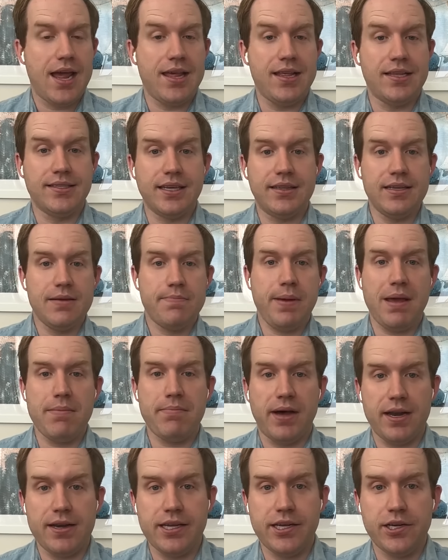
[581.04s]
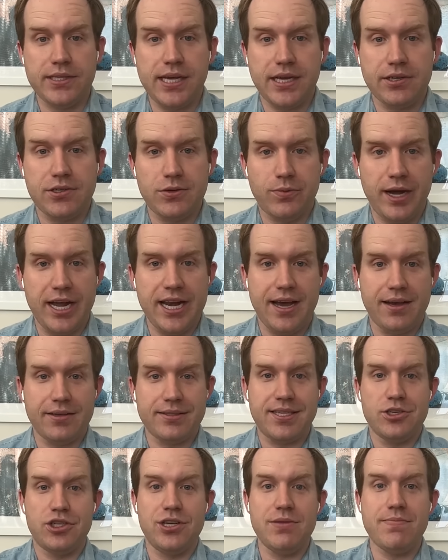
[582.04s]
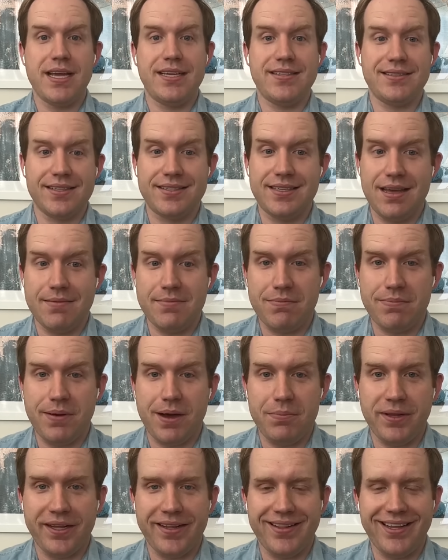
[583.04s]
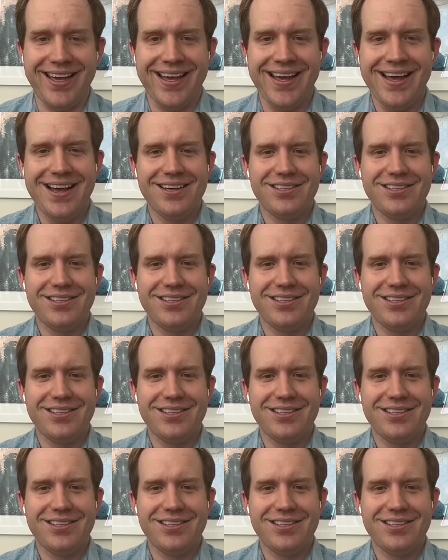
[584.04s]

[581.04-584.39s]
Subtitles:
And then suddenly Pam Bondi goes out to the White House and she makes this statement publicly.